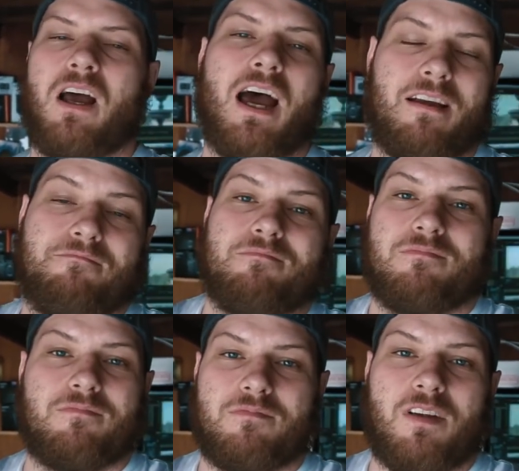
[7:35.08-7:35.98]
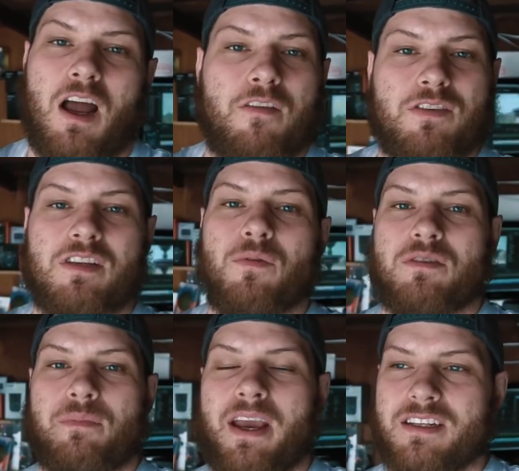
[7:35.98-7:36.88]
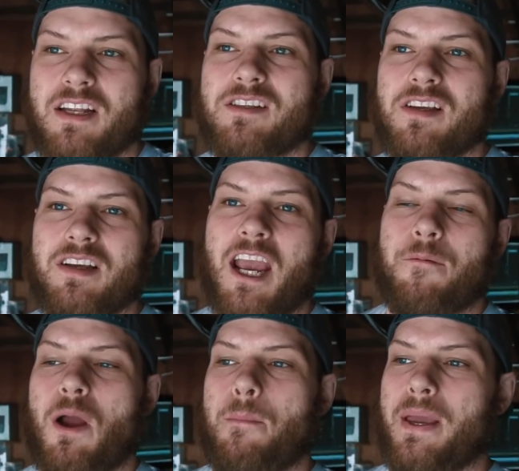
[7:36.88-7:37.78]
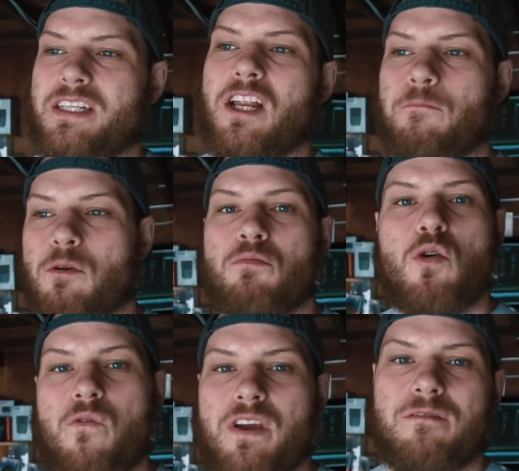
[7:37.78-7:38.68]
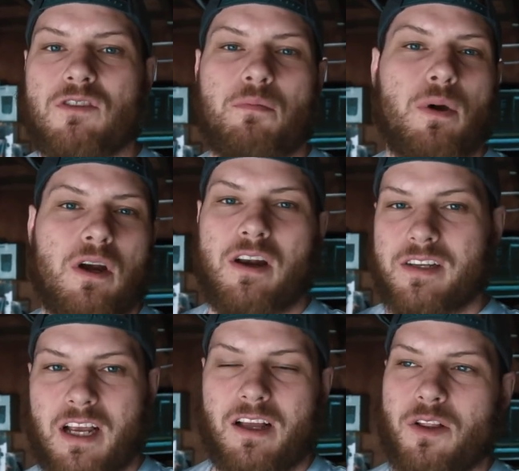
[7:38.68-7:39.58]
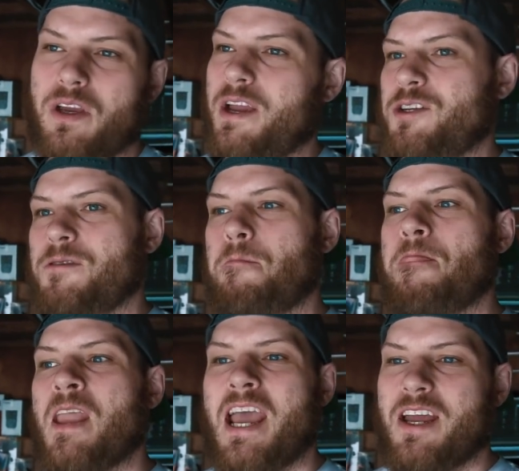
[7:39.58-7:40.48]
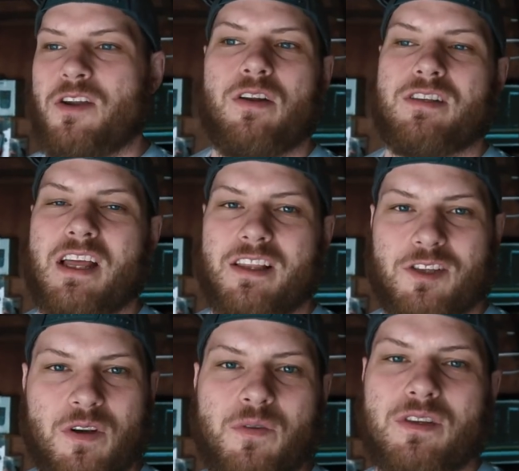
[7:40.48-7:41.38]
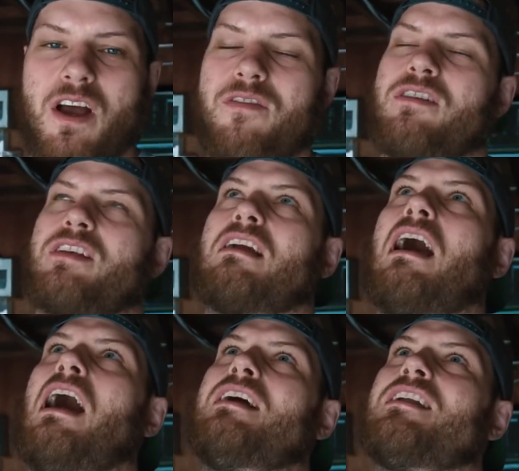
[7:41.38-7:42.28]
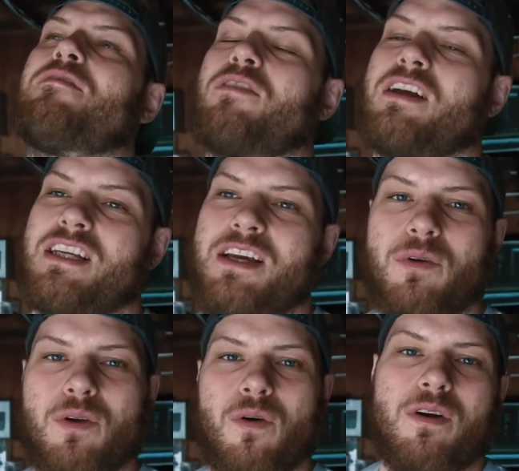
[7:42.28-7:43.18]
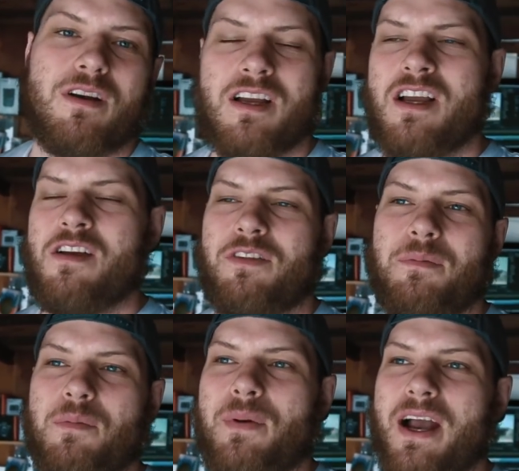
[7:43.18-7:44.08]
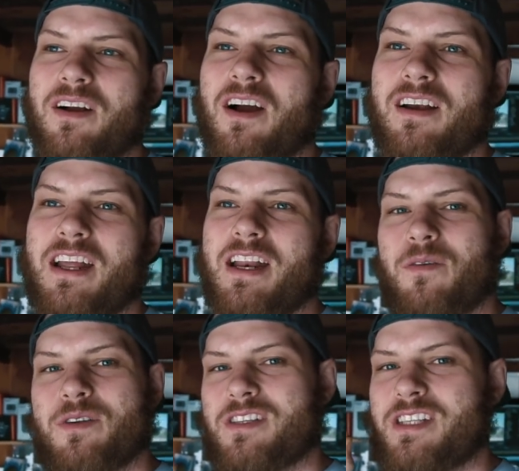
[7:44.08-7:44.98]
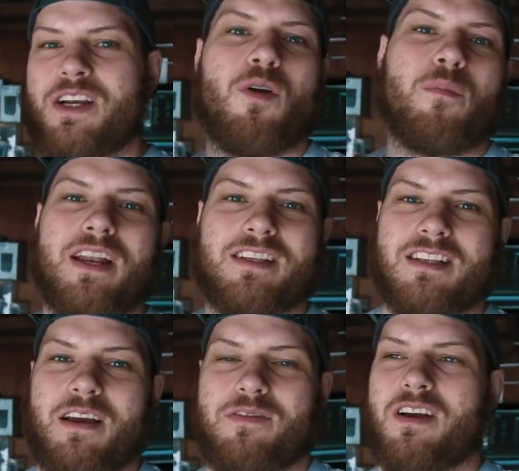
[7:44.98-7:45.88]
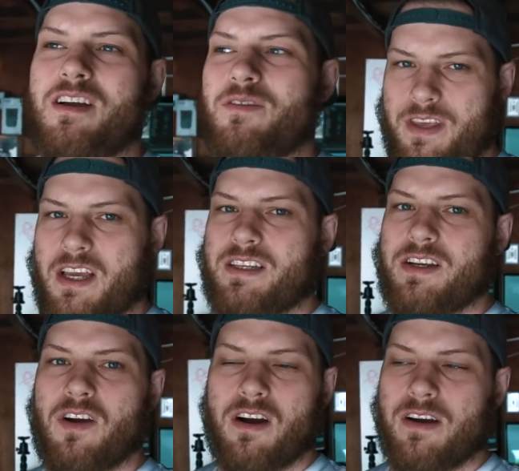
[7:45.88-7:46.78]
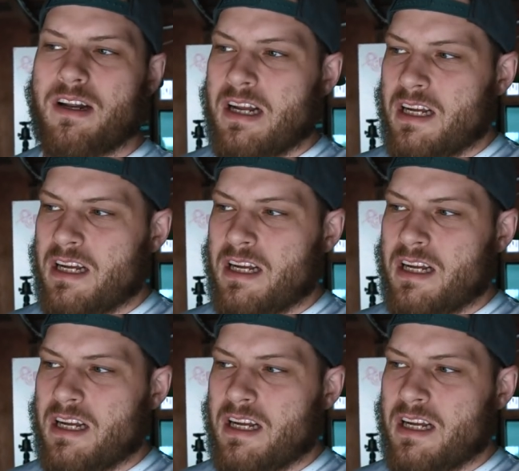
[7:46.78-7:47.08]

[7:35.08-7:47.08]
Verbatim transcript: I obviously wasn't paying attention to the camera. I picked it up to move it to put it on a second location and noticed that the screen was off and I was like, ah, did I forget to hit record? Flipped it back on and it was zero minutes left on the S D card.